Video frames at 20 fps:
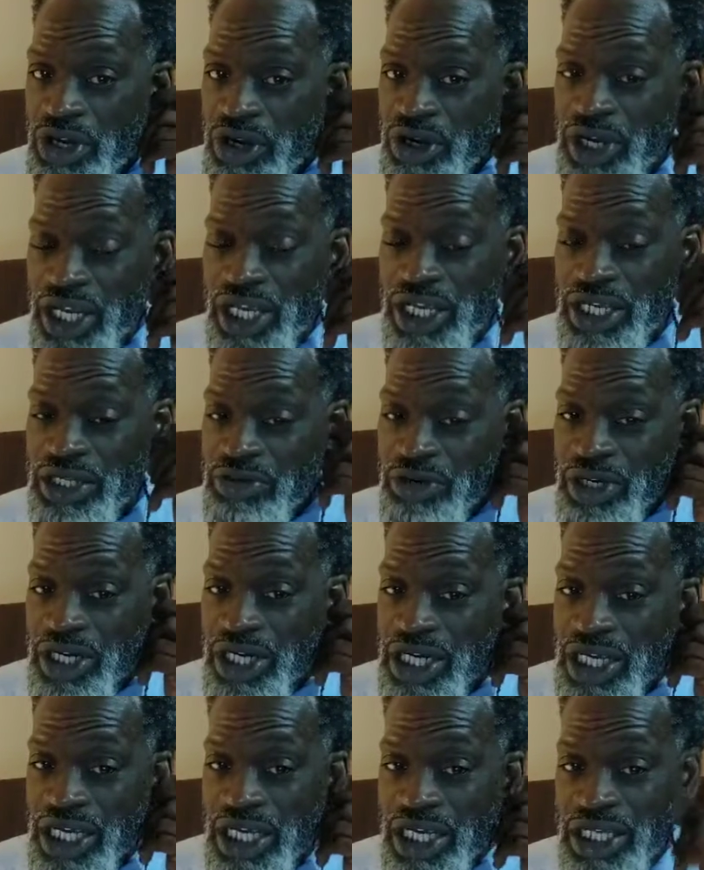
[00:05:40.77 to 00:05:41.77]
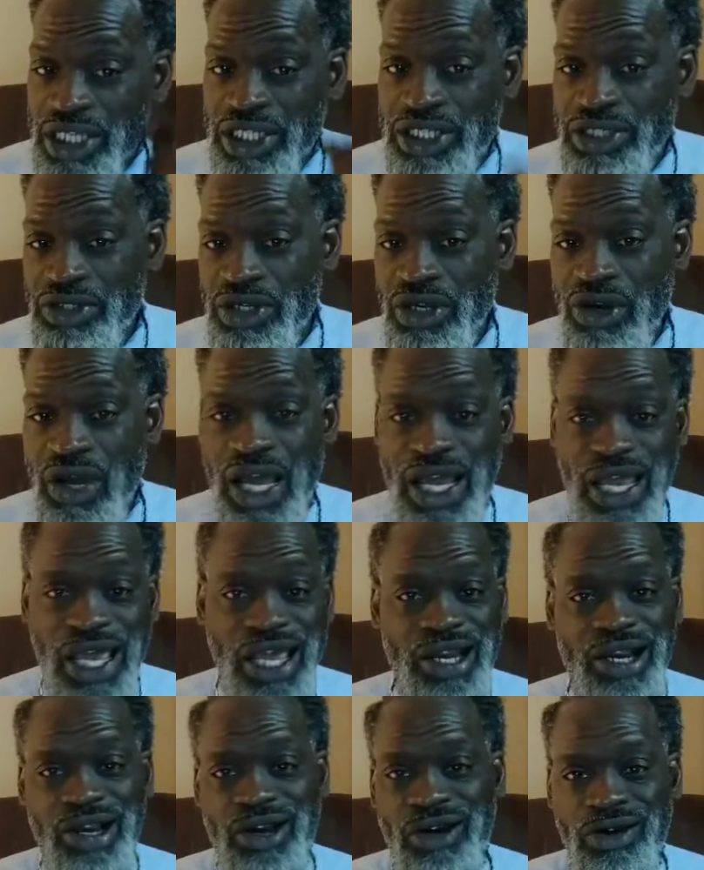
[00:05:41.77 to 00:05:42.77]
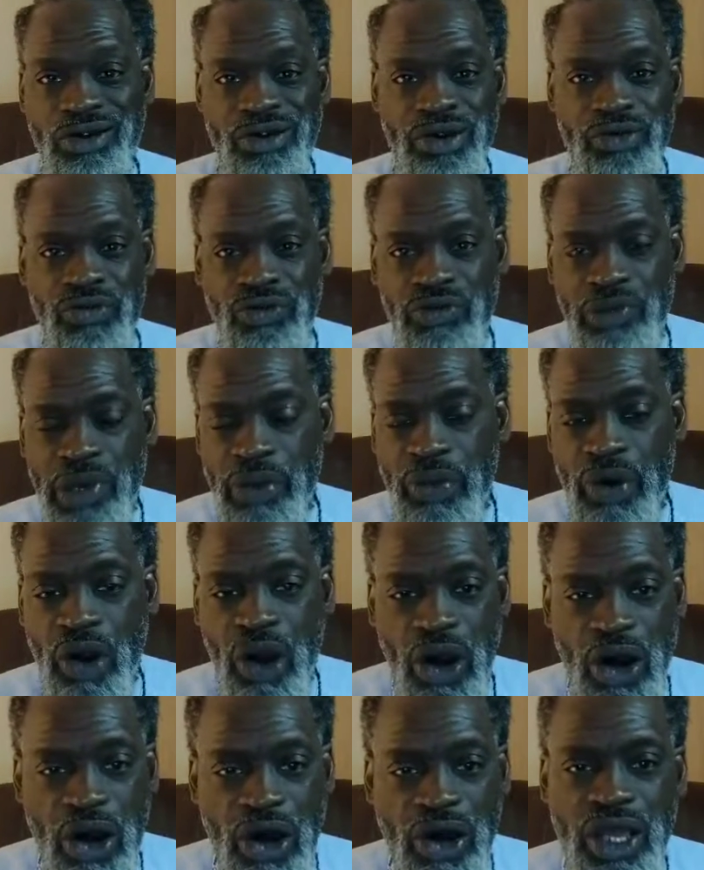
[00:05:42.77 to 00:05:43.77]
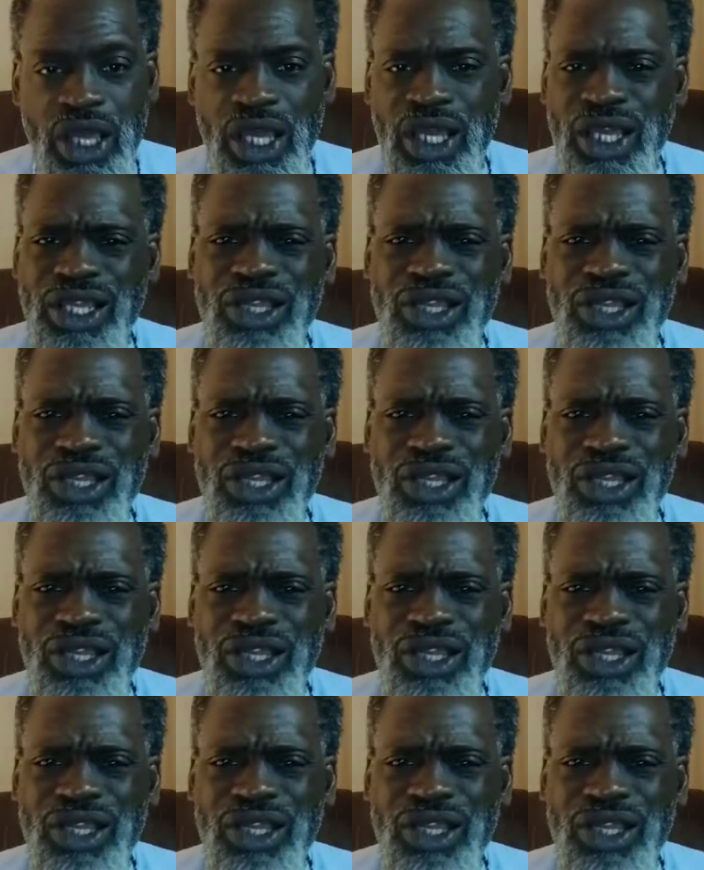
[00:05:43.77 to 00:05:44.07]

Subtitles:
It is what it is. I gotta go on and remember all.